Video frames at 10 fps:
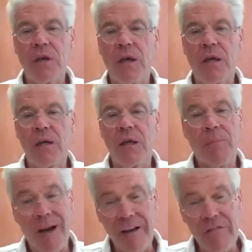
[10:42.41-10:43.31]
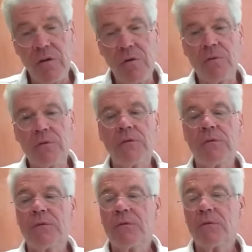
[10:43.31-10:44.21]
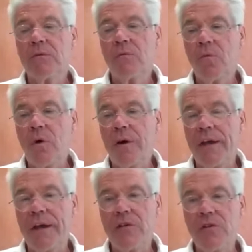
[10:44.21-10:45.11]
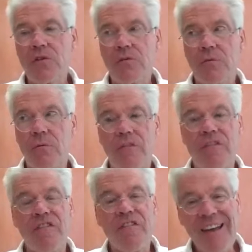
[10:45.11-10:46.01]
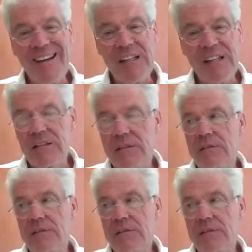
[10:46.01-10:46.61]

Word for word: And in my view, what has what fed